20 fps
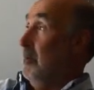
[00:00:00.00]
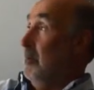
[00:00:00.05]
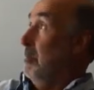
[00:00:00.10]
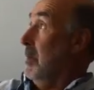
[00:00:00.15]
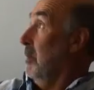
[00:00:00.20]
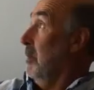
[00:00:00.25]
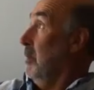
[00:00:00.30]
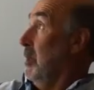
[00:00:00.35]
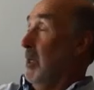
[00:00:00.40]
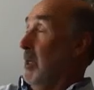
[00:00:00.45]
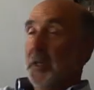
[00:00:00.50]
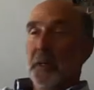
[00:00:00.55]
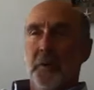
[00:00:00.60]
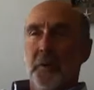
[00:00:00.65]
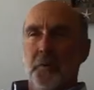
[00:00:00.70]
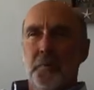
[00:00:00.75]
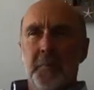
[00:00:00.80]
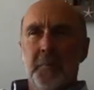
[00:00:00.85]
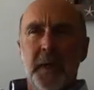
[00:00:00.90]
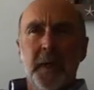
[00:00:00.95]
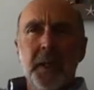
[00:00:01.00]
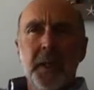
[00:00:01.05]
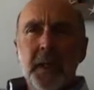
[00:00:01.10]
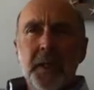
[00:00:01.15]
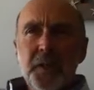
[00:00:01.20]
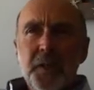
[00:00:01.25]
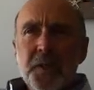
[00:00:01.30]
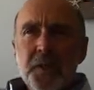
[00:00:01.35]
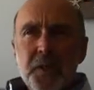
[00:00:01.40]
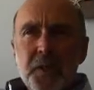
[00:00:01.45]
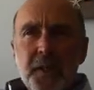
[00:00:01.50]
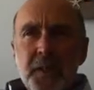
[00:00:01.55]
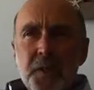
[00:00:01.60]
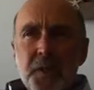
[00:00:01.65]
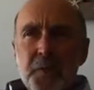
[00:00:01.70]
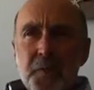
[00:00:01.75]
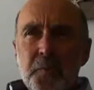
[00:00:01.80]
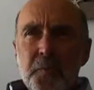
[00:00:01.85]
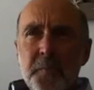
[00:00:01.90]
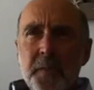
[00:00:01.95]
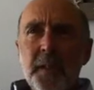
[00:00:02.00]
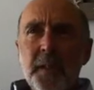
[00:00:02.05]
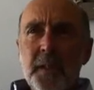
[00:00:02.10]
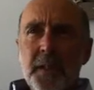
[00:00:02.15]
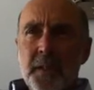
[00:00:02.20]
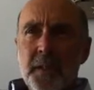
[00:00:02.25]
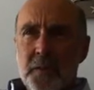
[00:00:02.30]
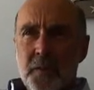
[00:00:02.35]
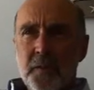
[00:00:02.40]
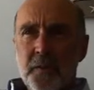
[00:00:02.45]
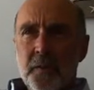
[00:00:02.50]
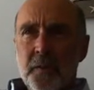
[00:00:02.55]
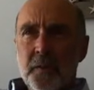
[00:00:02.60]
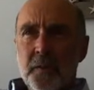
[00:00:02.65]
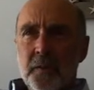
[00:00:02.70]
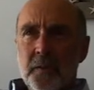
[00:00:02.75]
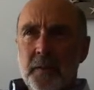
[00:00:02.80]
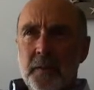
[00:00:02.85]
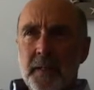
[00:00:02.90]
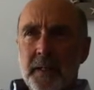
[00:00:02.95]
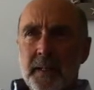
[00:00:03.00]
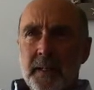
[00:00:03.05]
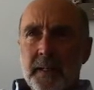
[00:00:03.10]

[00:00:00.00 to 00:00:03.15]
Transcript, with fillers: and maybe they don't make any sense or meaning to you.